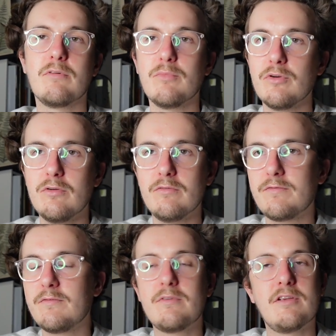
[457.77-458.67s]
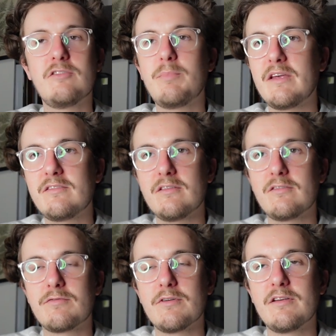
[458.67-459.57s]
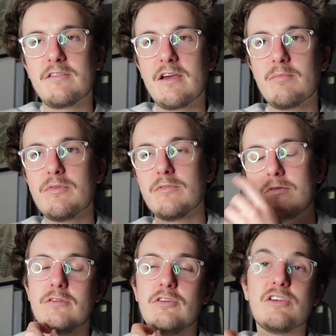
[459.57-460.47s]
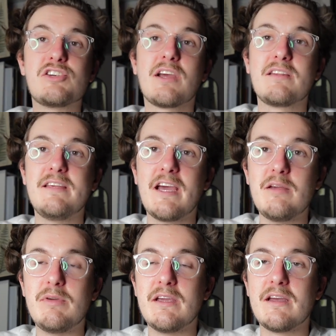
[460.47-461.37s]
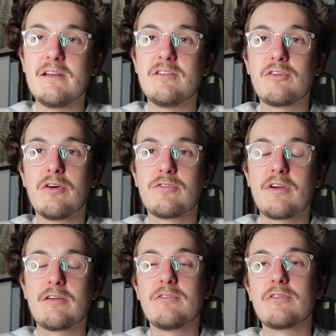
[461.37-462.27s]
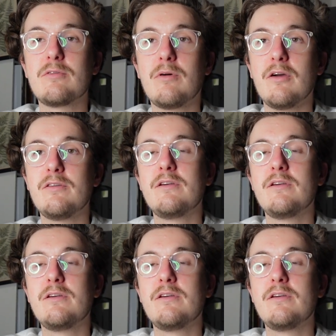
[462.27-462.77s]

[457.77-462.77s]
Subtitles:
remove asbestos, for example. You can check the ABN in the contract or the quote,